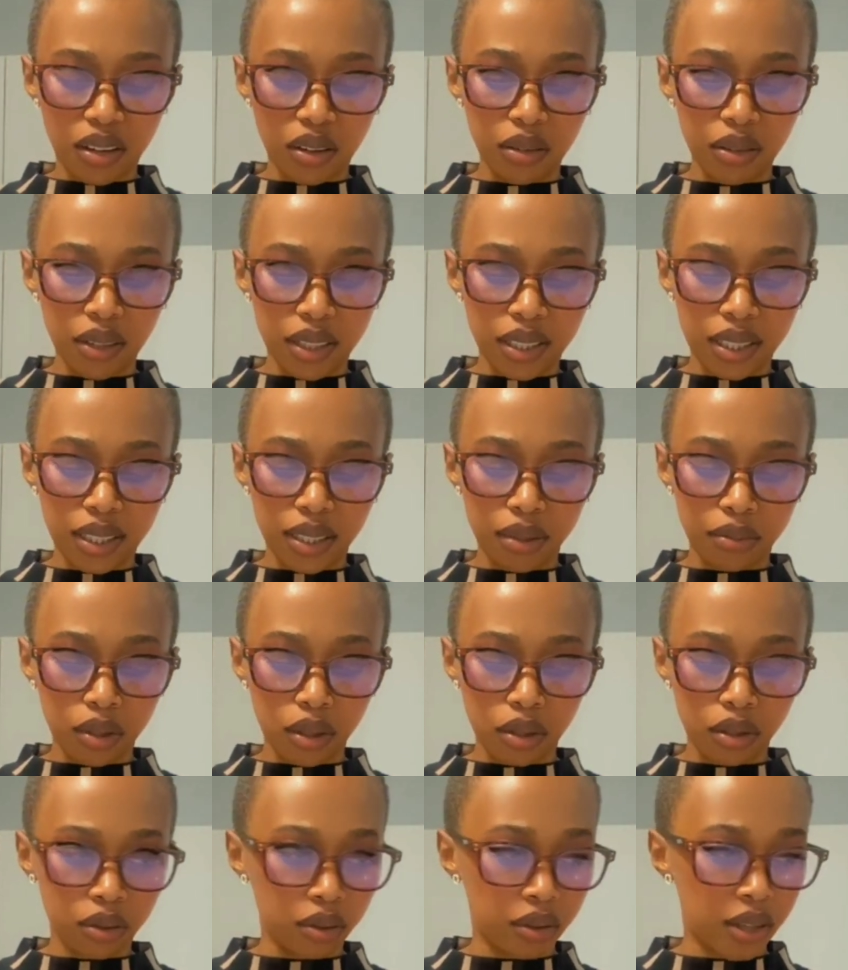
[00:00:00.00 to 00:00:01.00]
I always
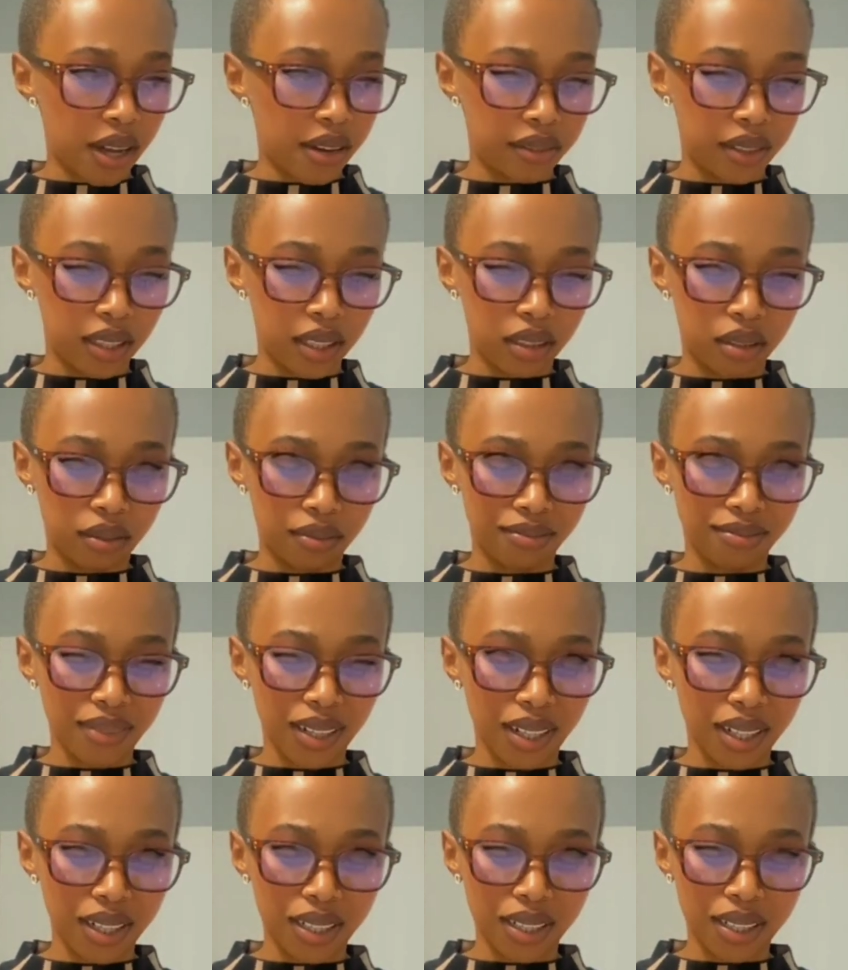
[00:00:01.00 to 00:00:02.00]
seem to have these
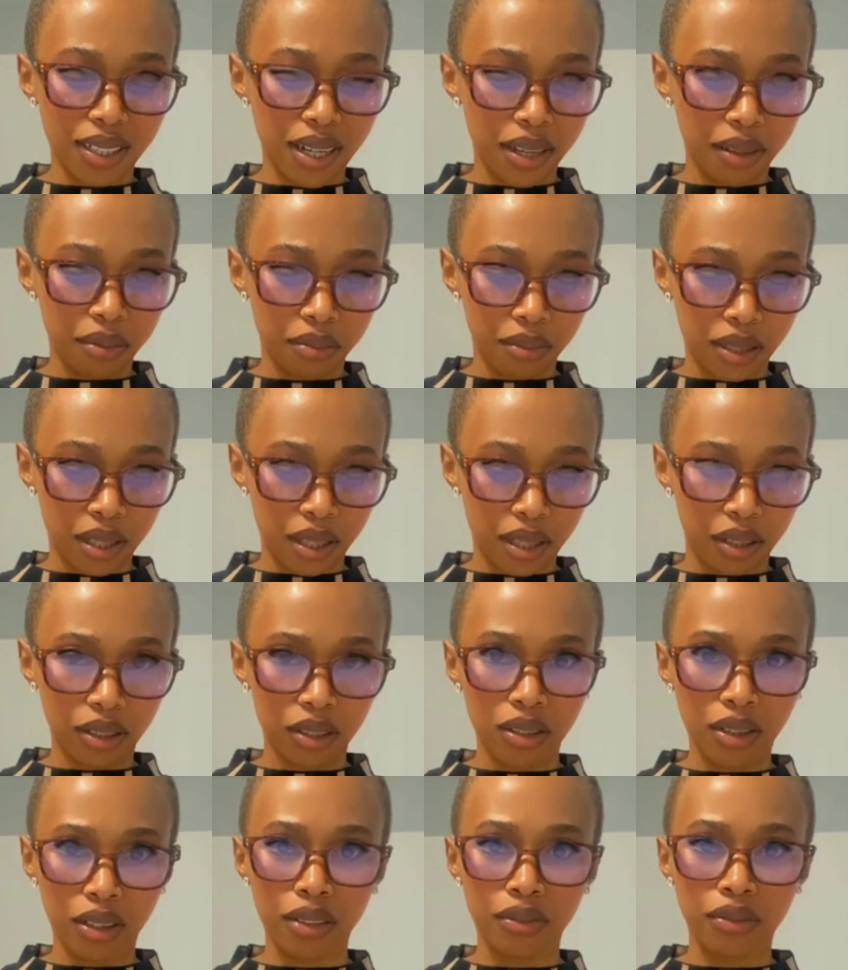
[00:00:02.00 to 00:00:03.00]
English names that
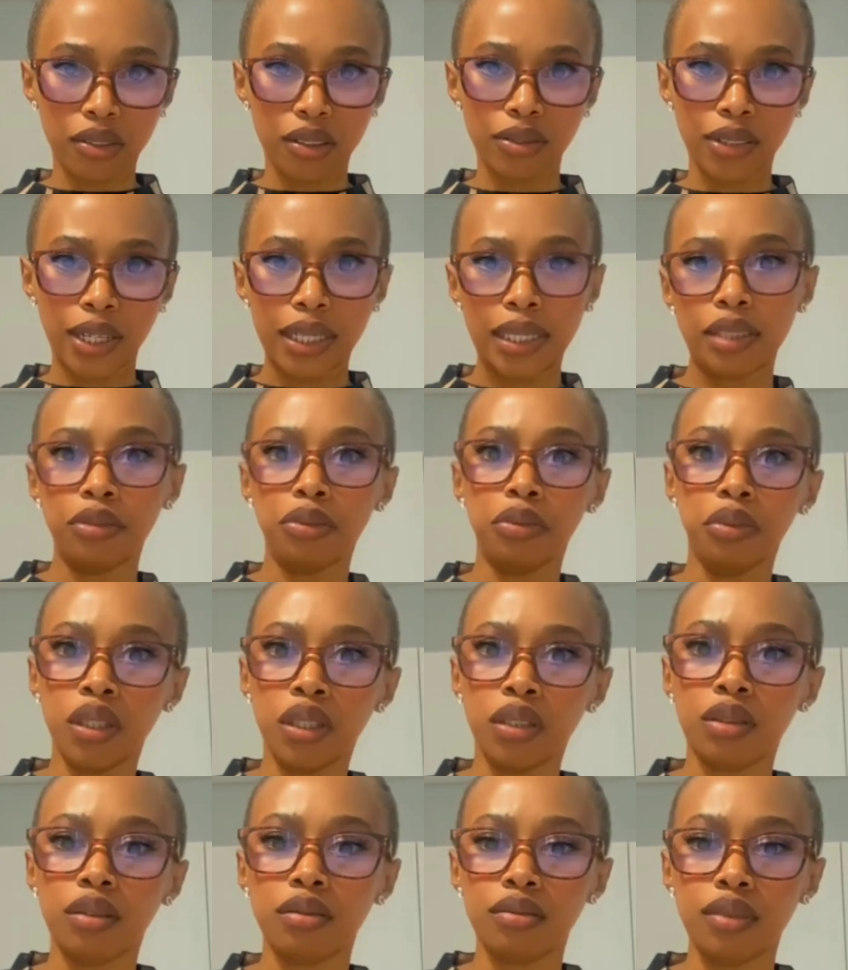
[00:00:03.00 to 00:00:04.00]
are not even like
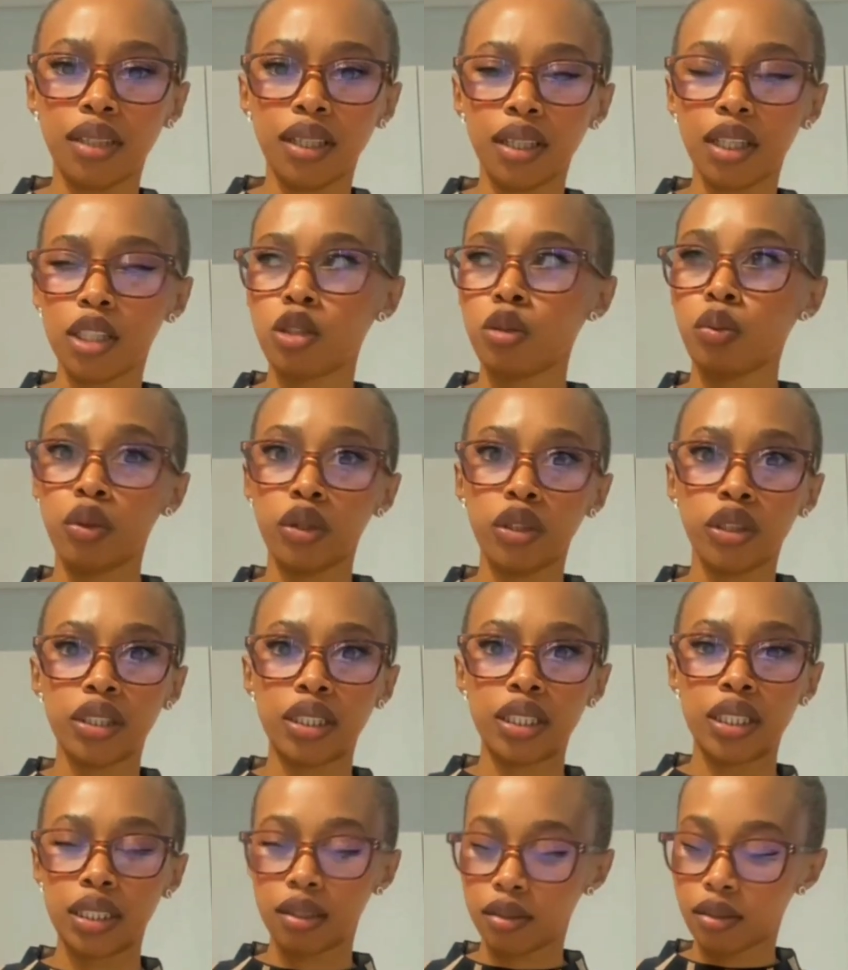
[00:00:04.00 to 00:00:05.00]
real English
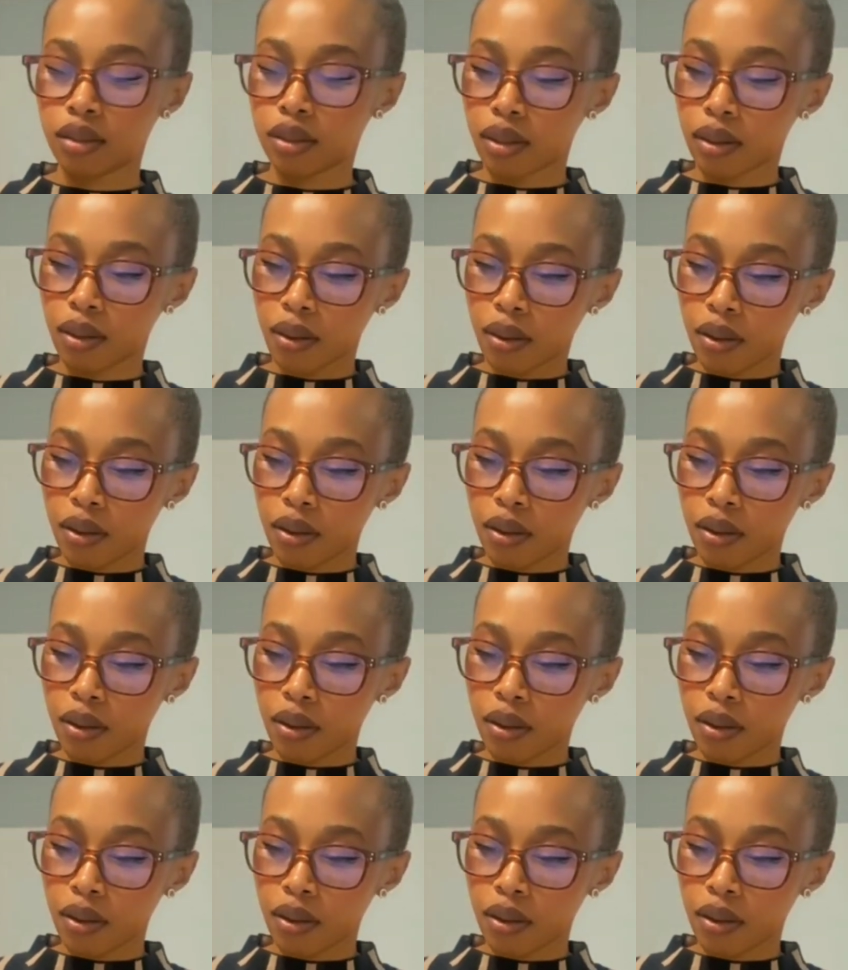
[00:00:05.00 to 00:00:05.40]
words.